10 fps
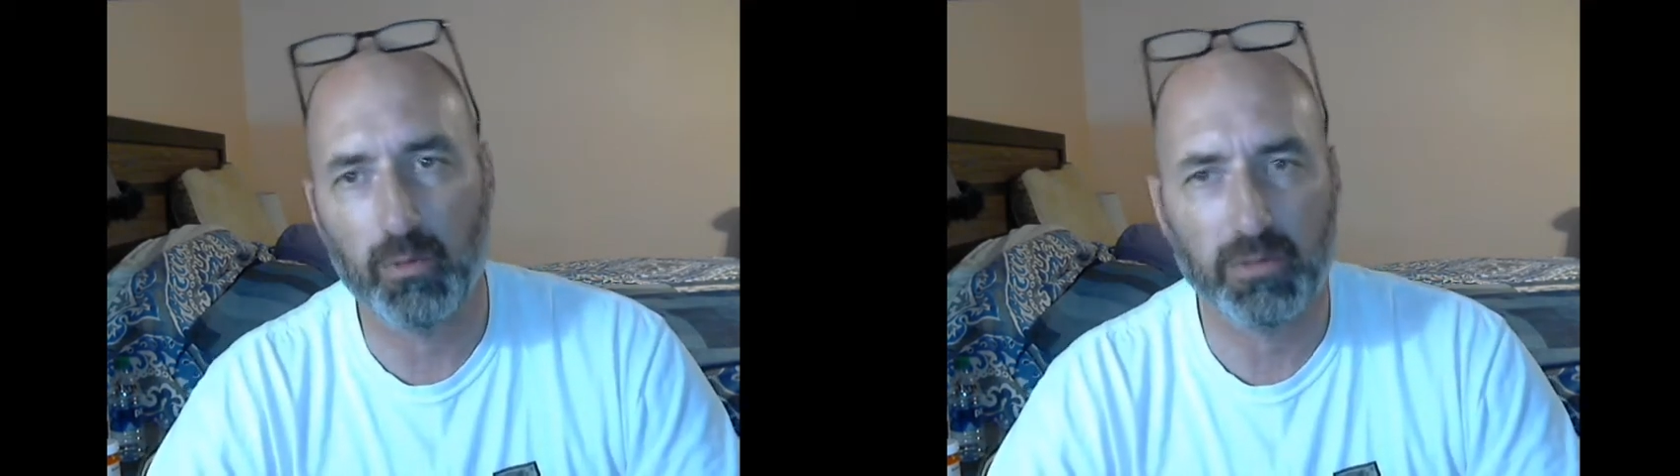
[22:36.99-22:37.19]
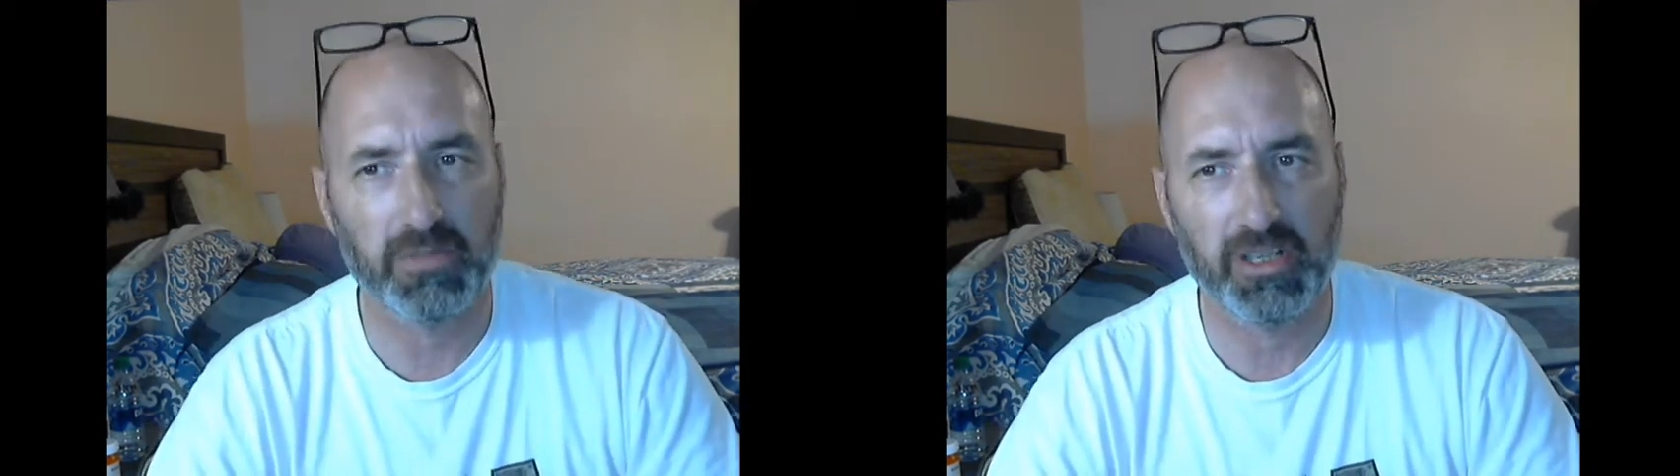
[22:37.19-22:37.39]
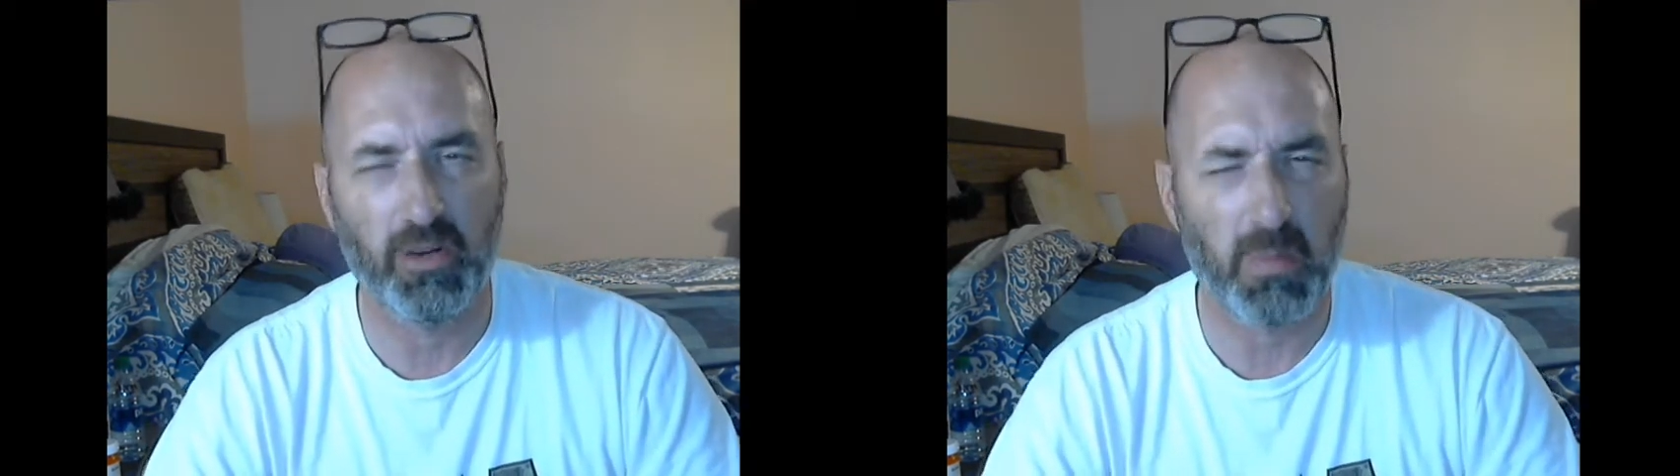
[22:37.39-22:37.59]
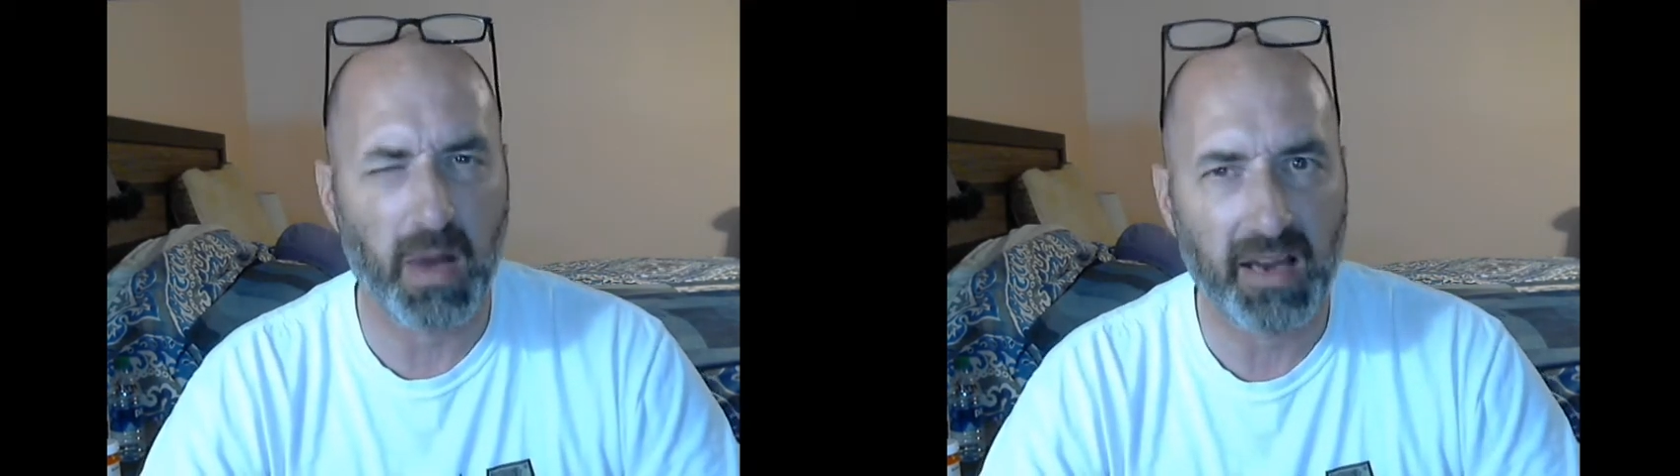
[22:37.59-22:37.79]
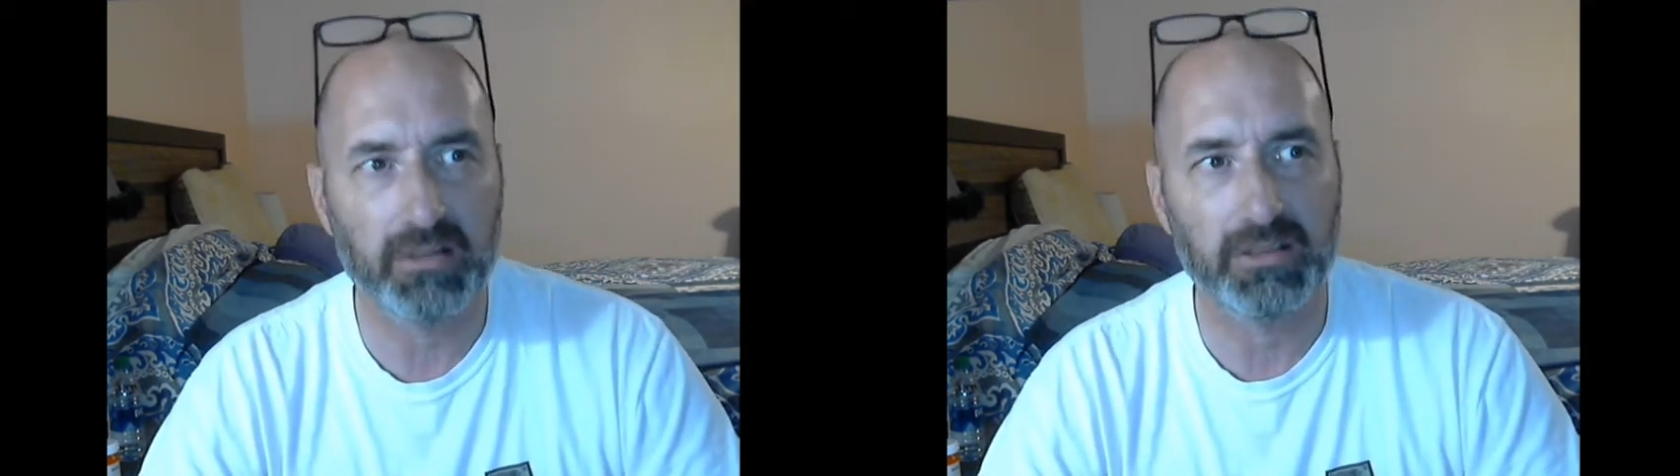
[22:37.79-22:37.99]
were,
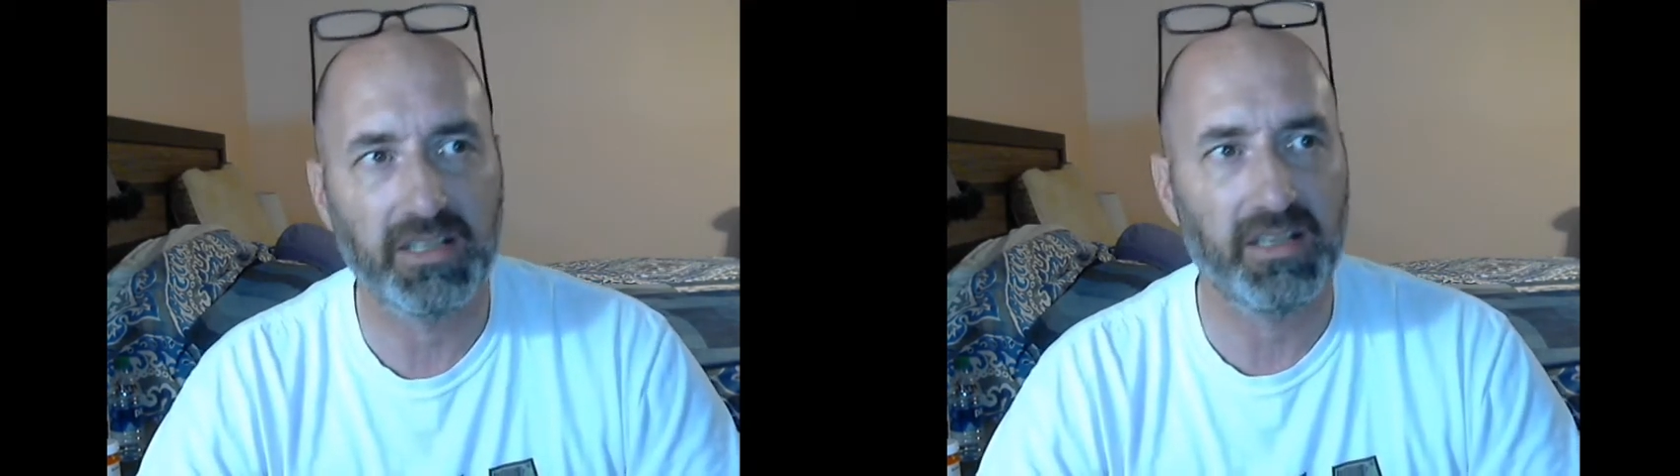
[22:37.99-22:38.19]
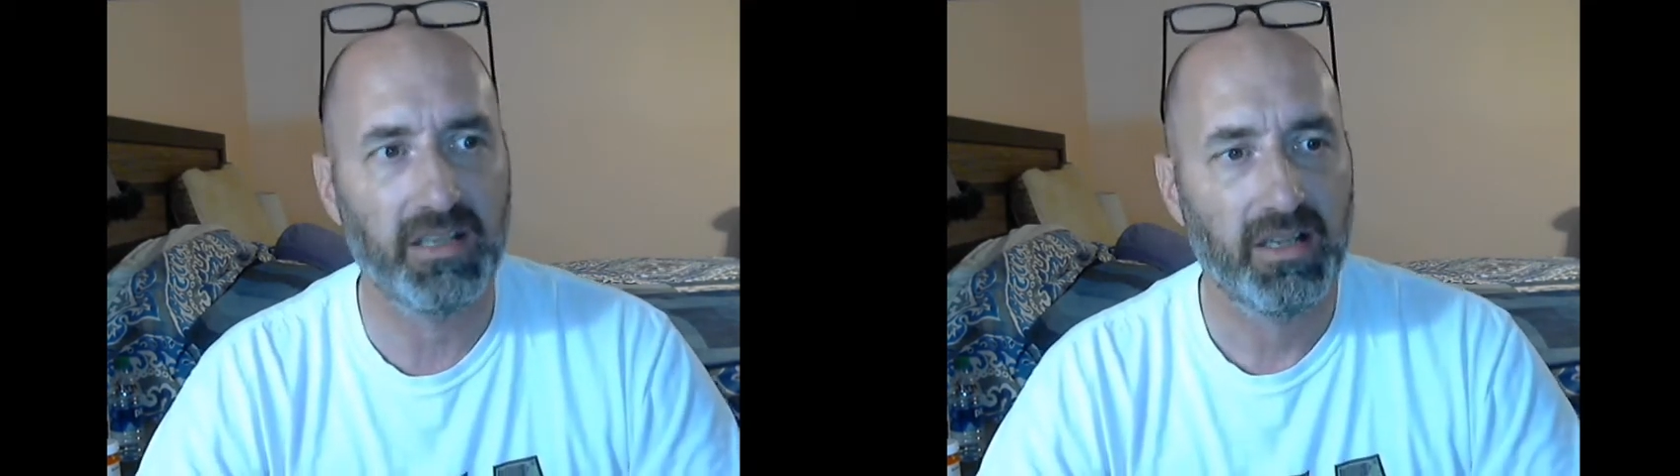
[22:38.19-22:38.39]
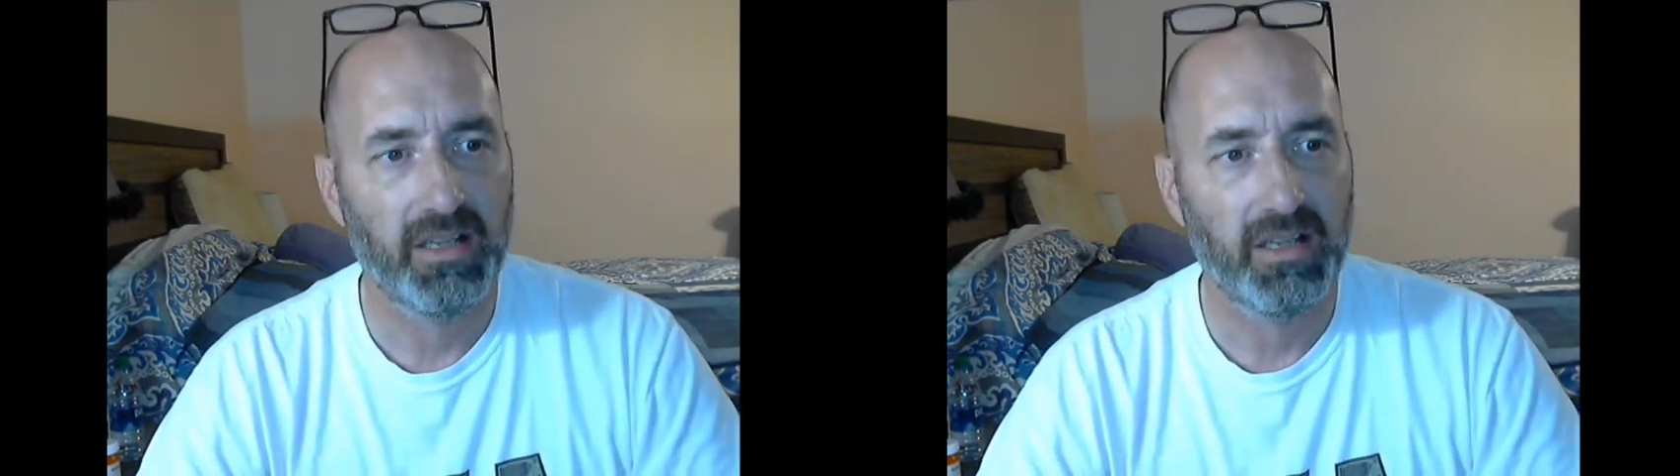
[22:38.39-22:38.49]
mildly